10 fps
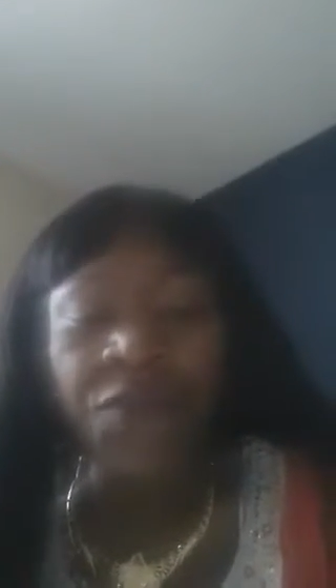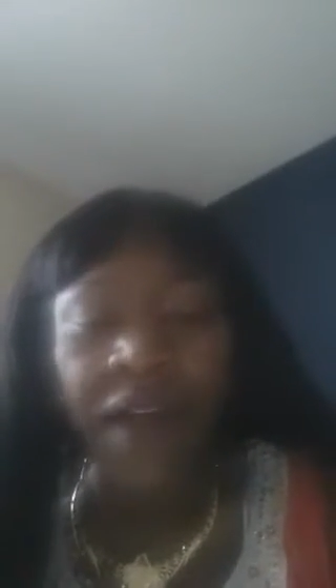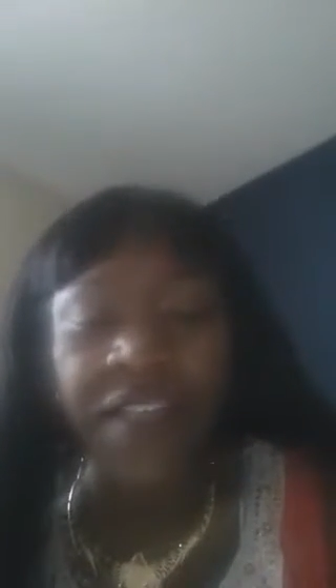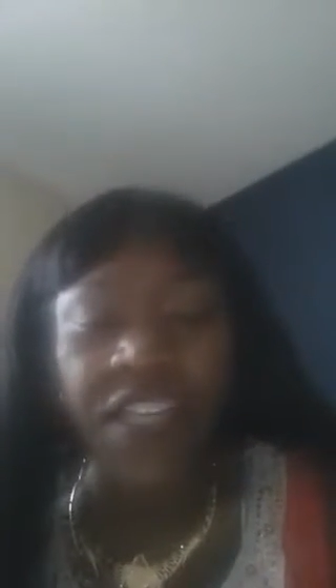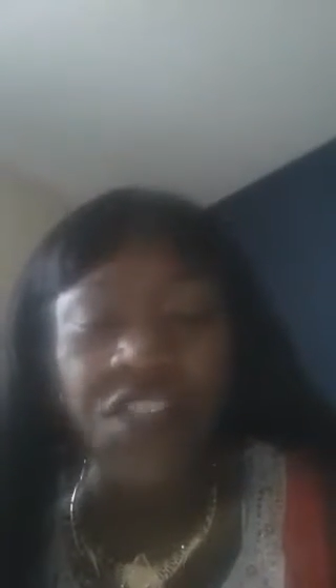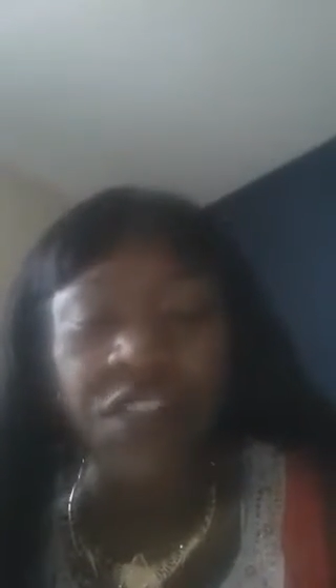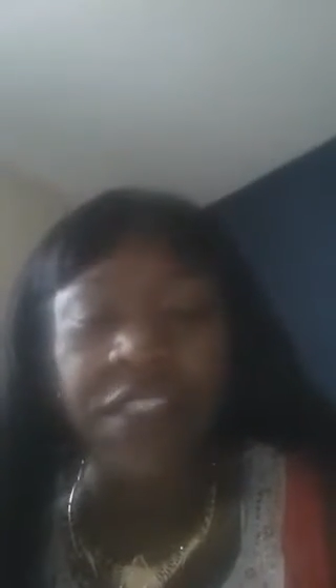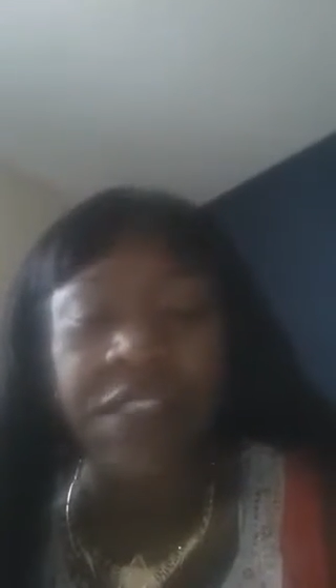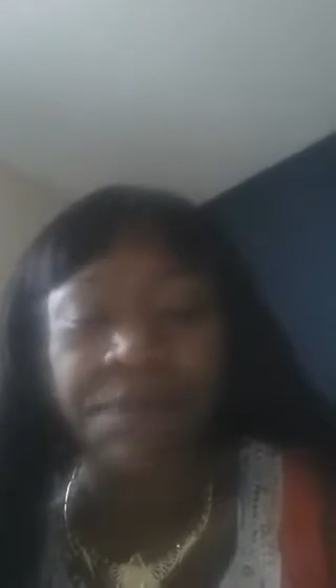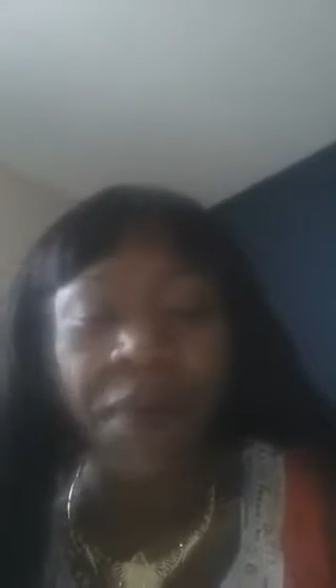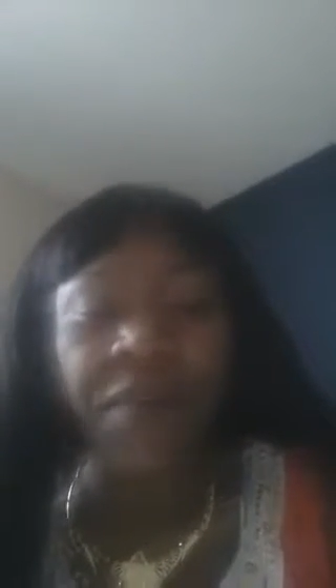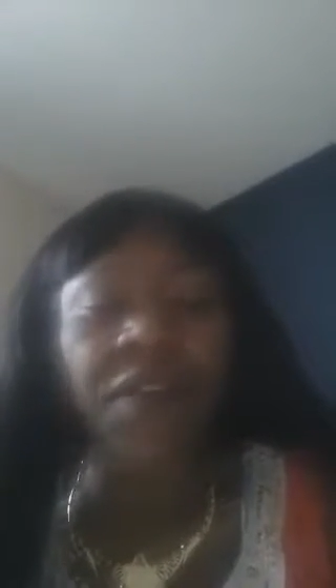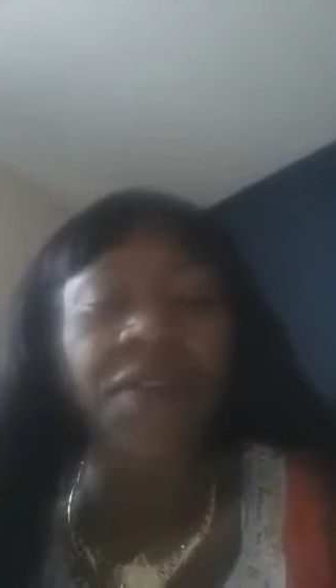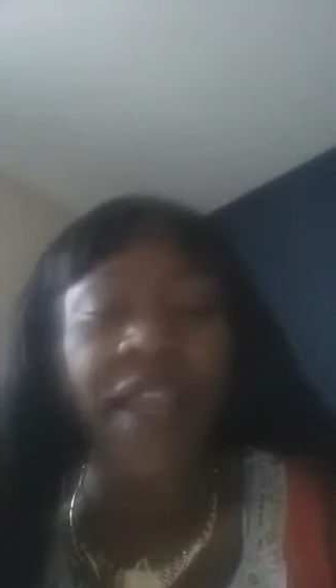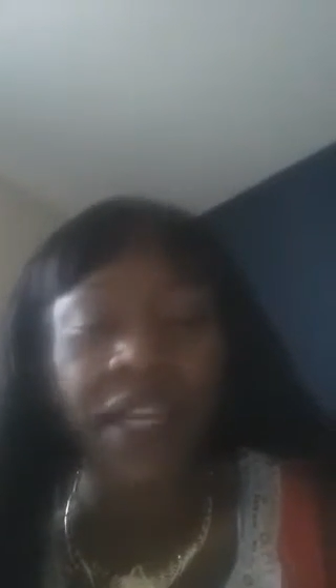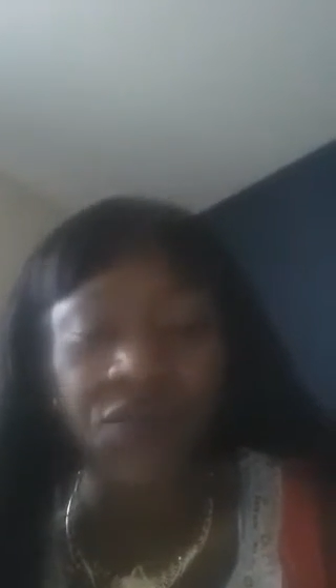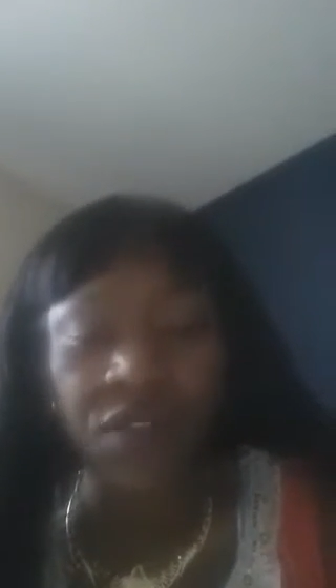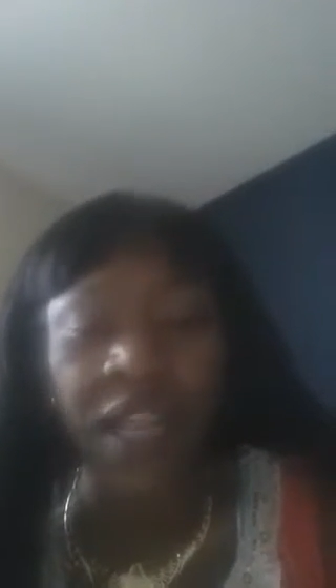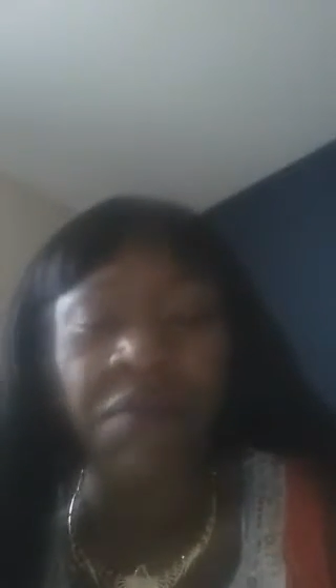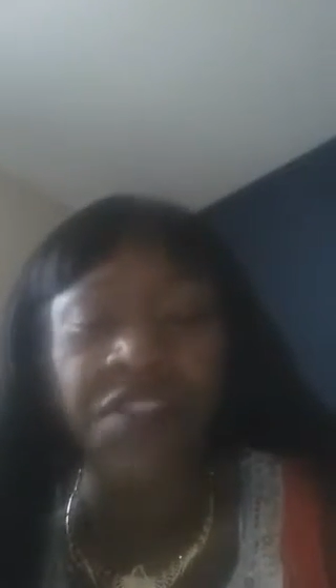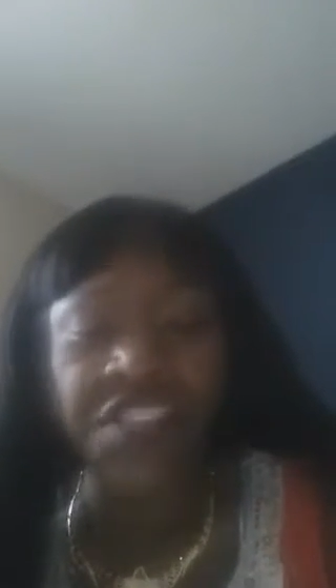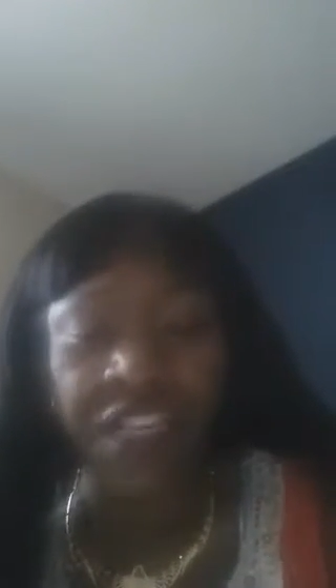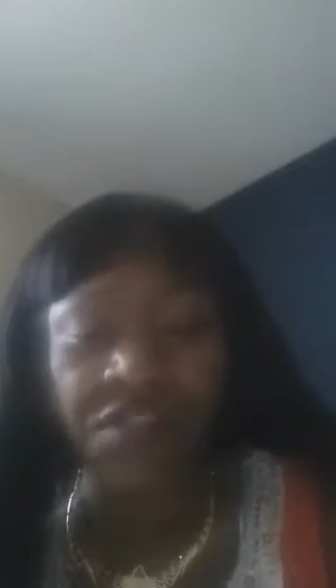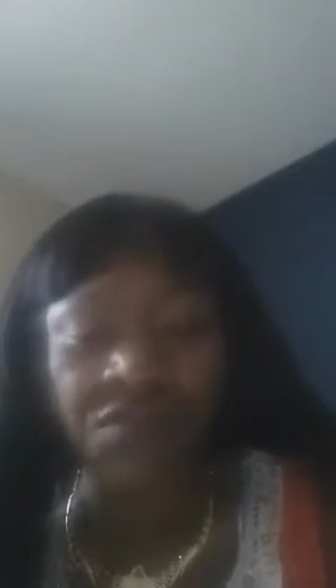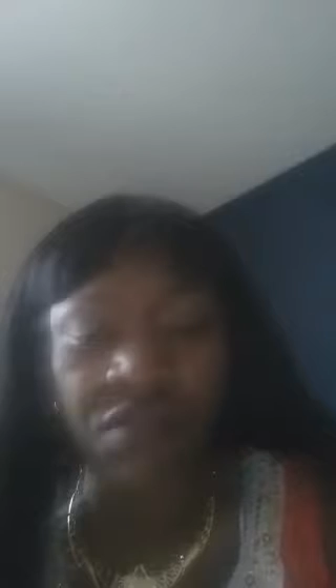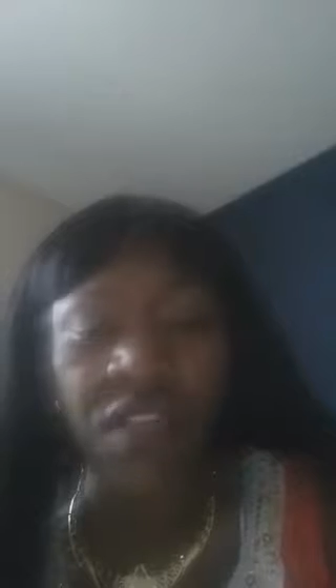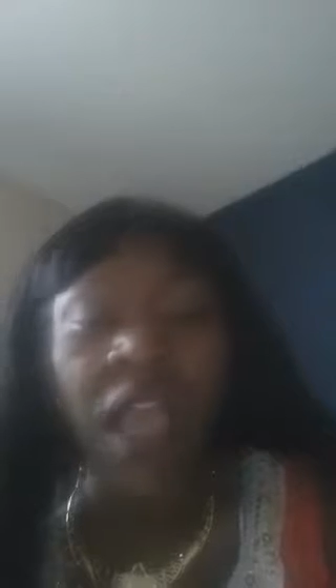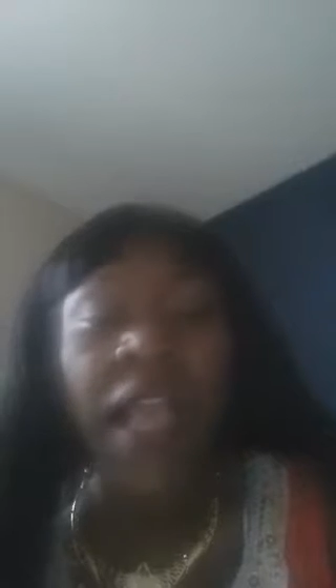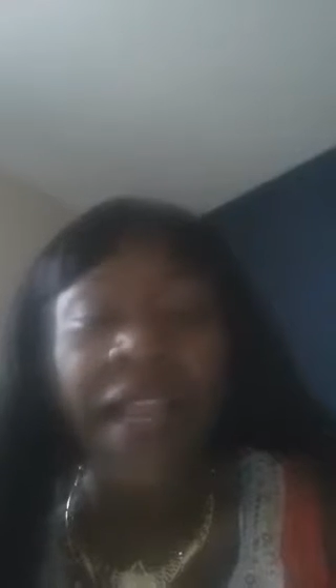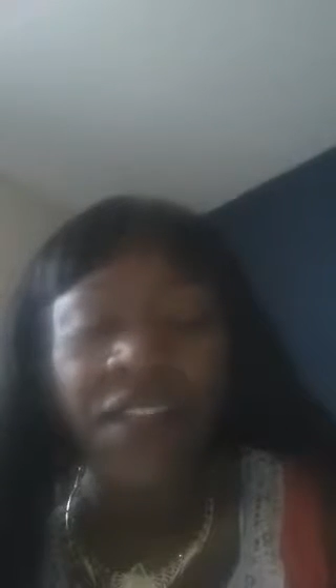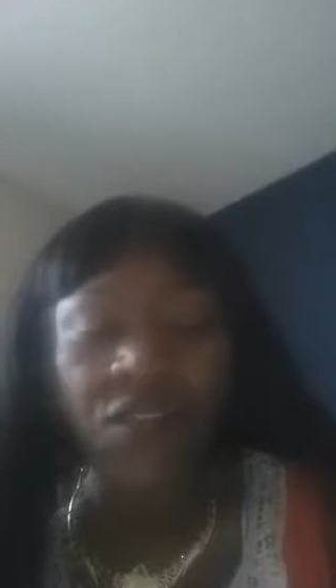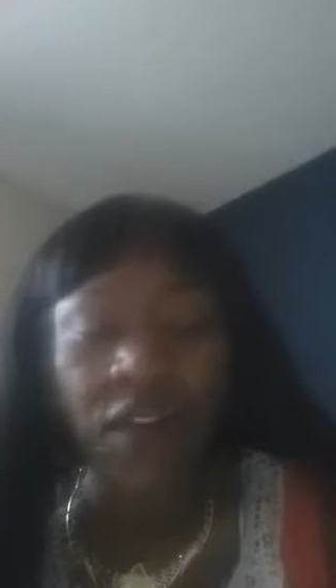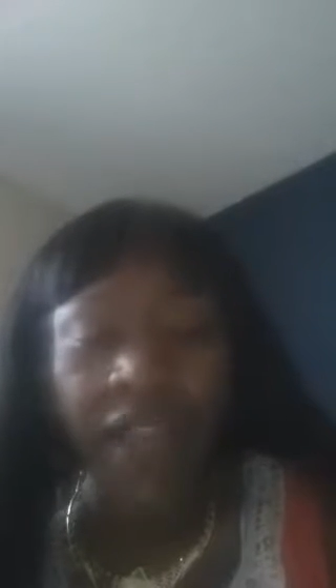foundational spirit of hatred and rejection in the